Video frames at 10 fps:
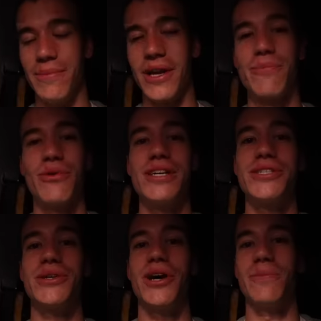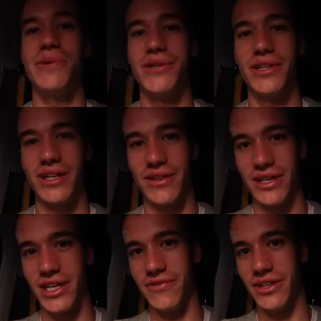But I'm pretty sure I'll be on
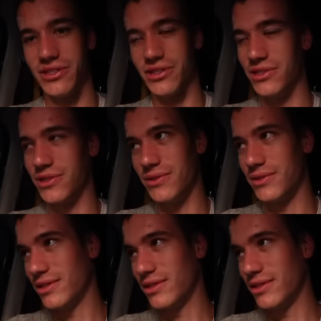another adventure soon.